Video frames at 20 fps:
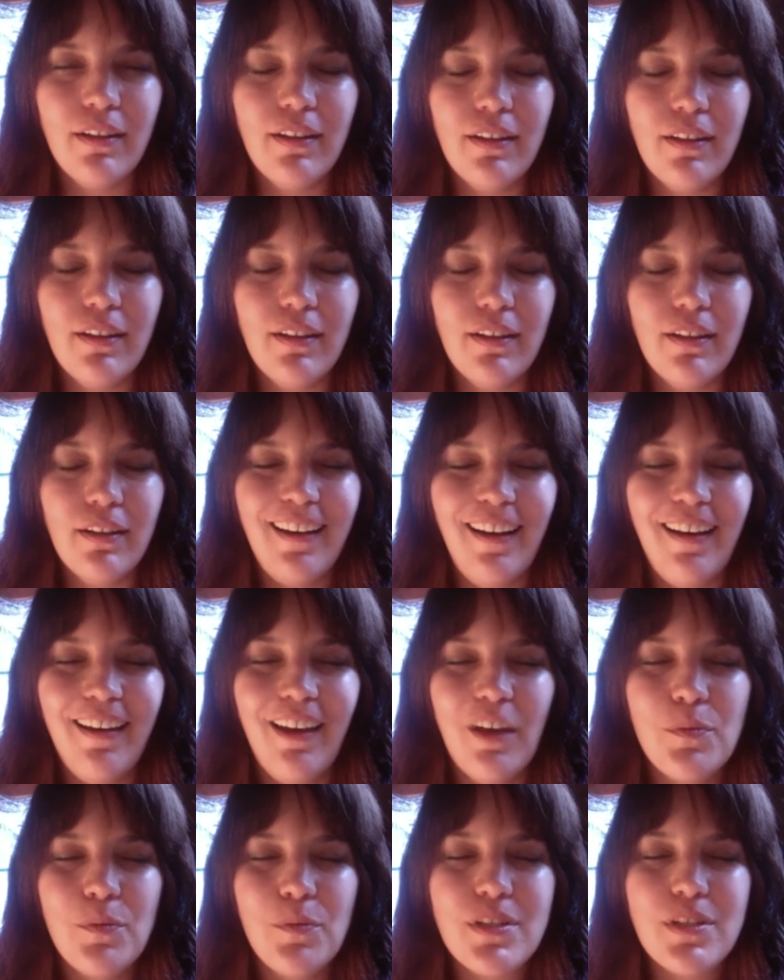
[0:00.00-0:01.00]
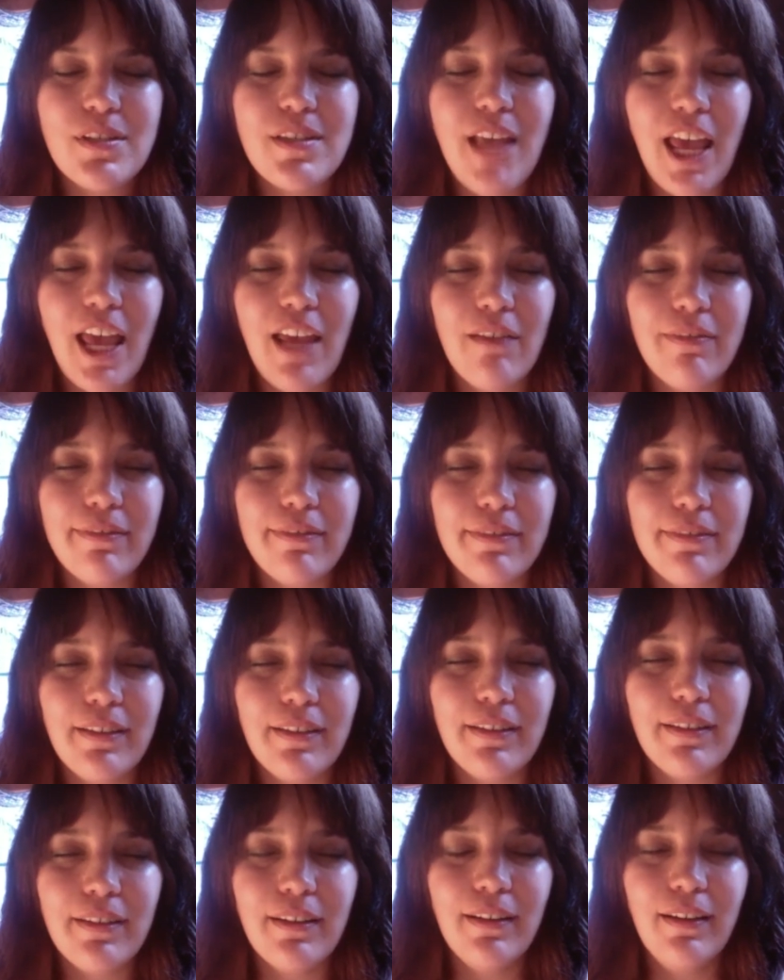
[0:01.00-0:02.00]
I am safe
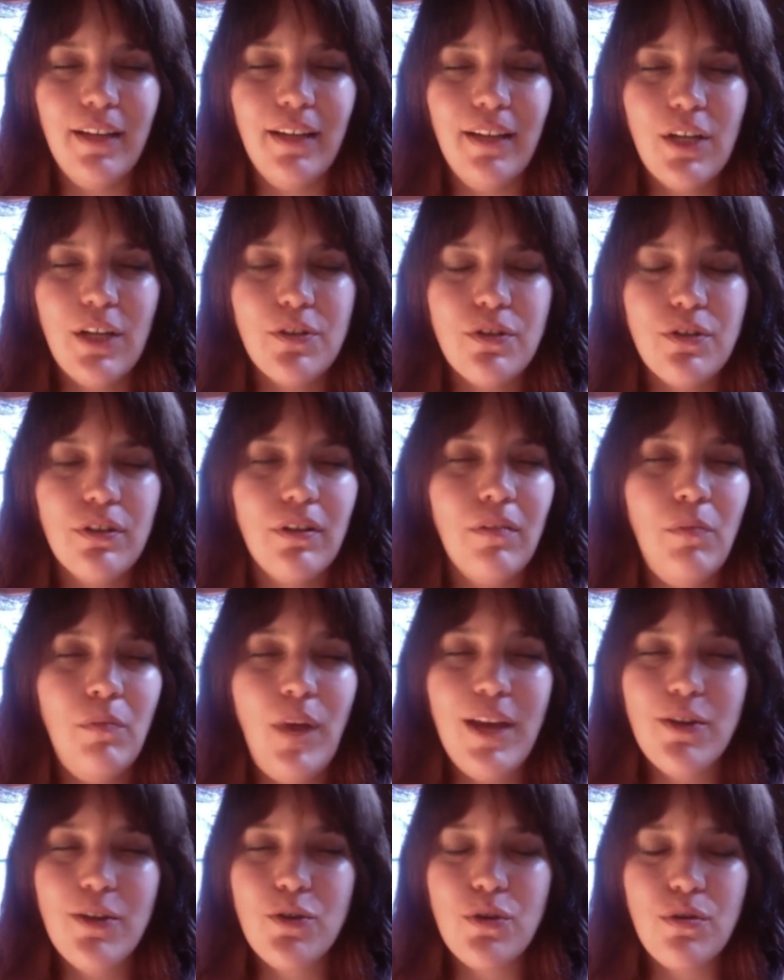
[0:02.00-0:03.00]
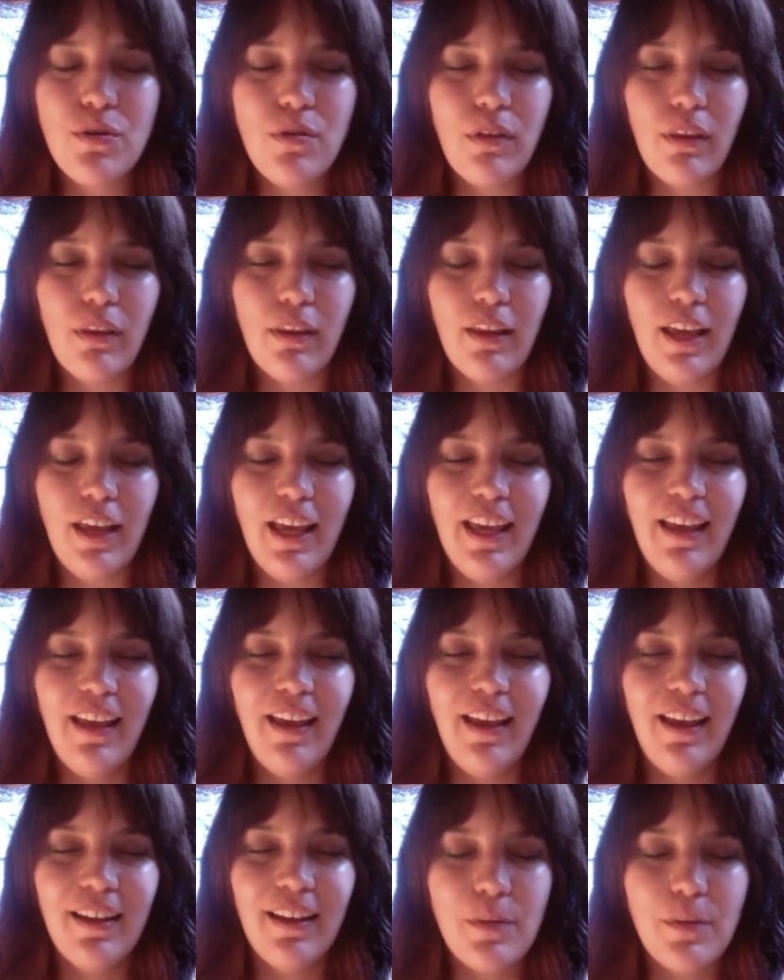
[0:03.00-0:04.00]
to know my truth,
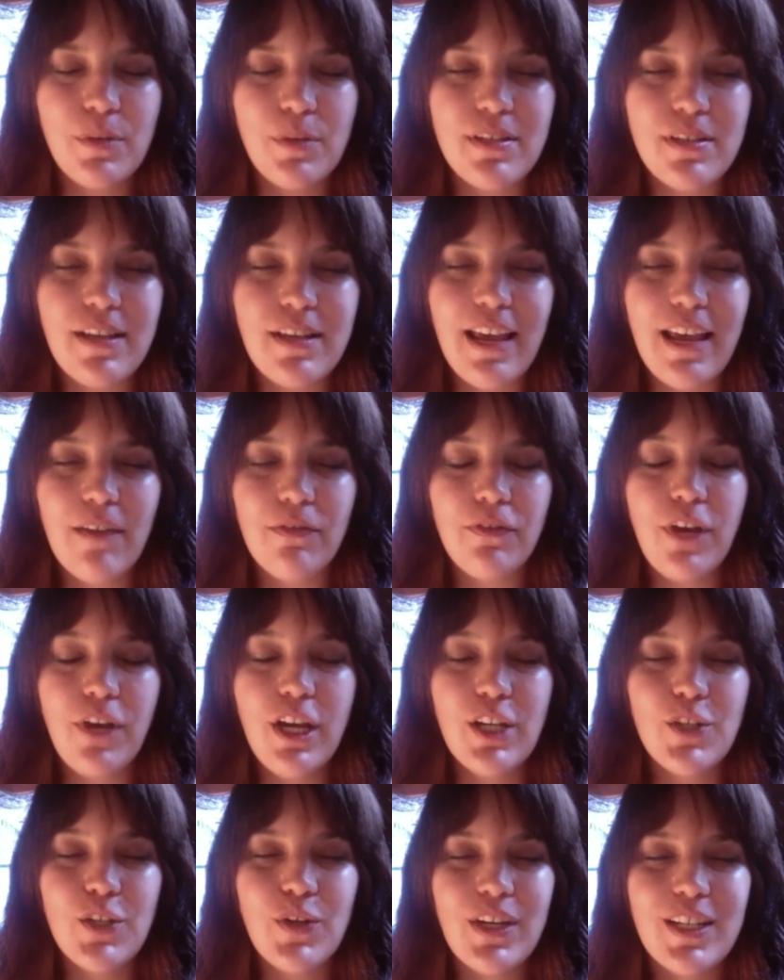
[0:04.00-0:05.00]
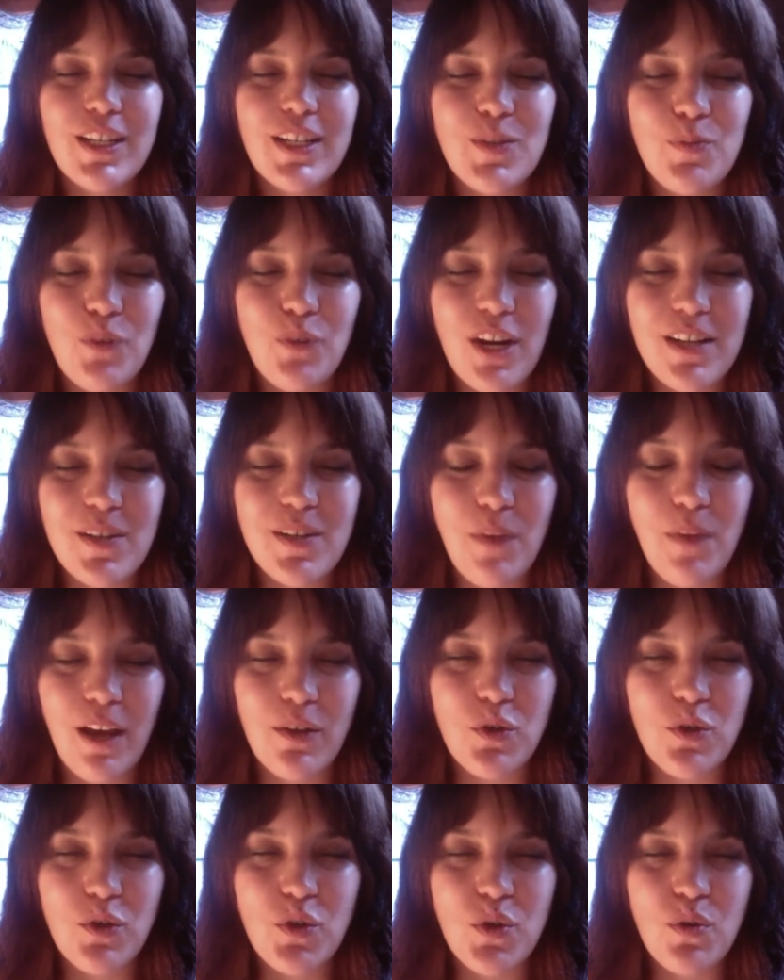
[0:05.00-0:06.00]
and I'm safe to express my
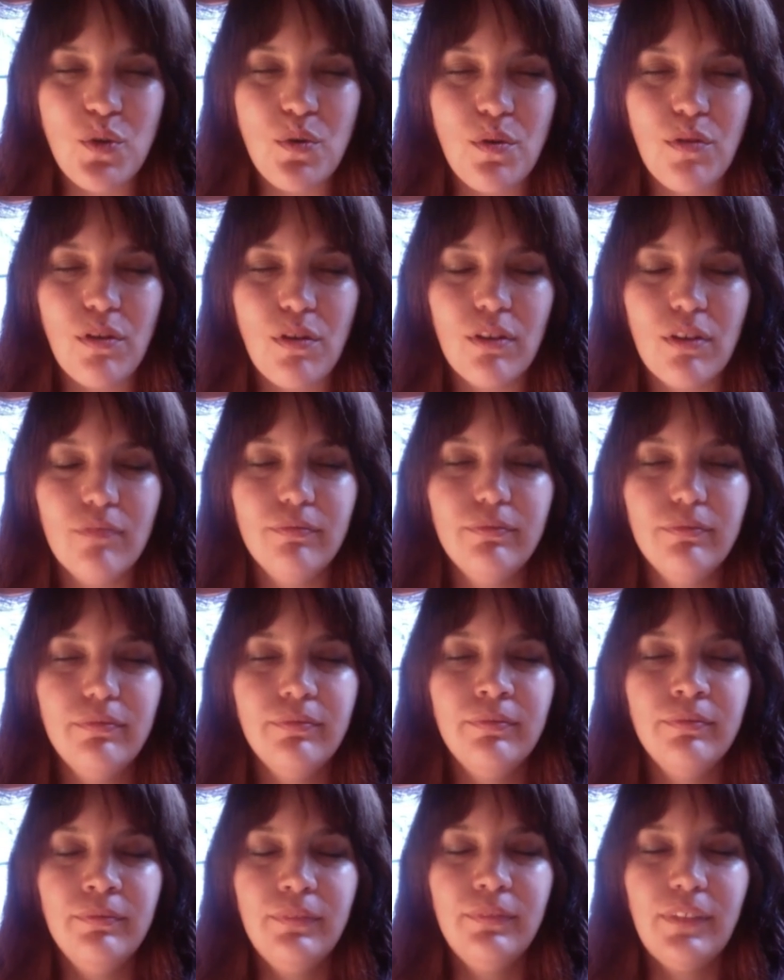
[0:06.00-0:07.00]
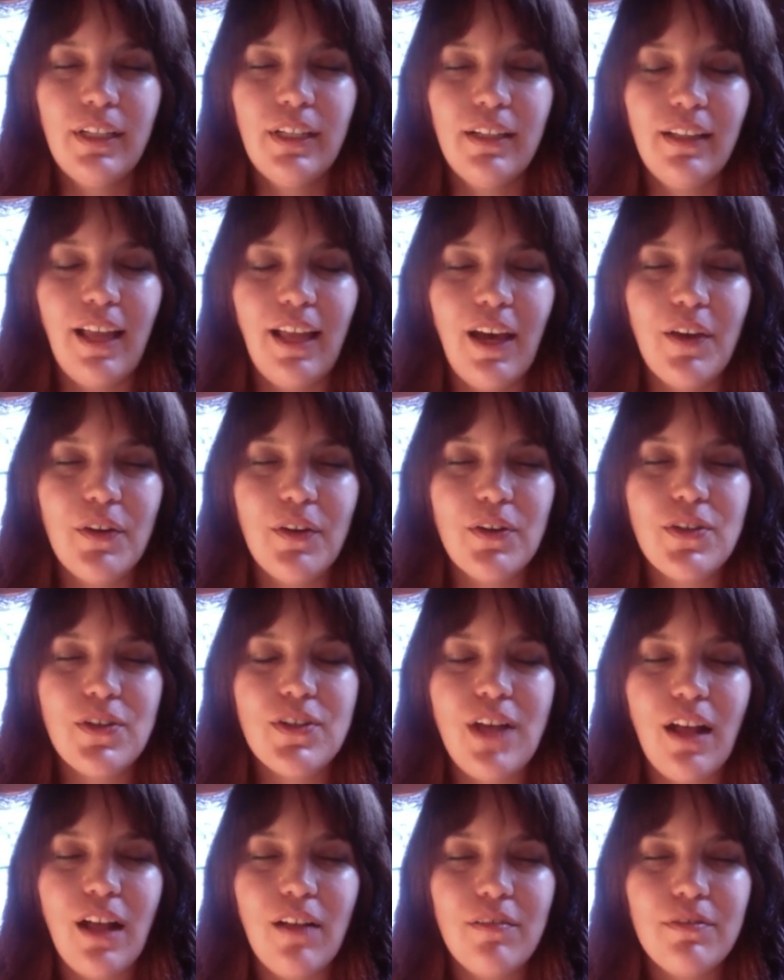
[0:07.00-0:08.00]
truth. And allow
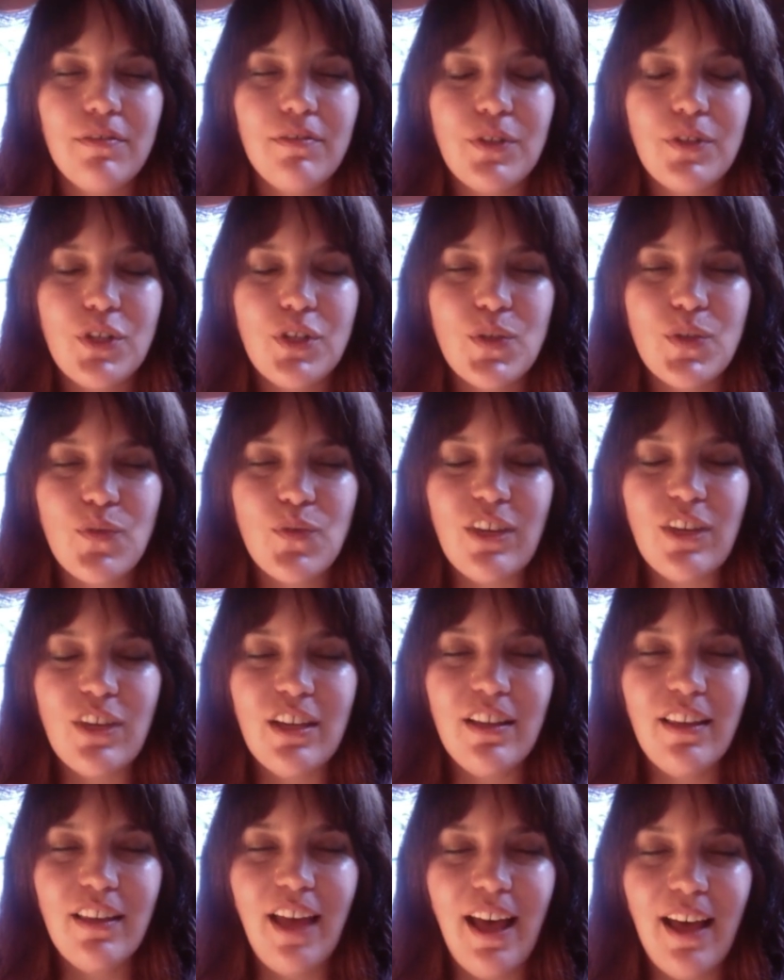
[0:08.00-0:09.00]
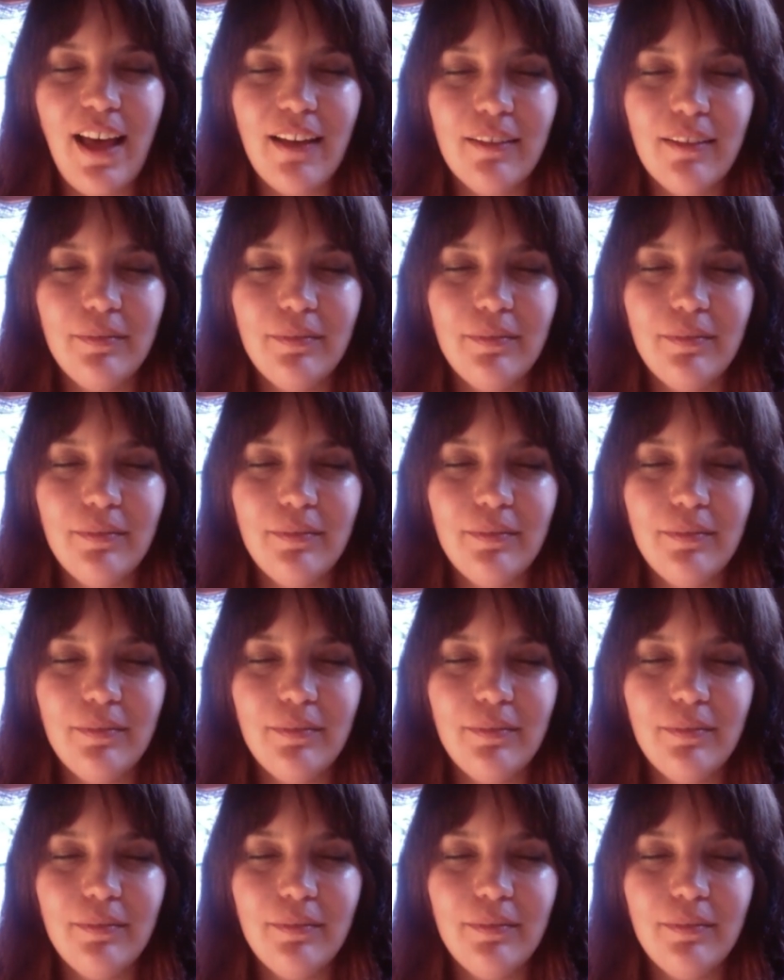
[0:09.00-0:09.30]
yourself to just feel that.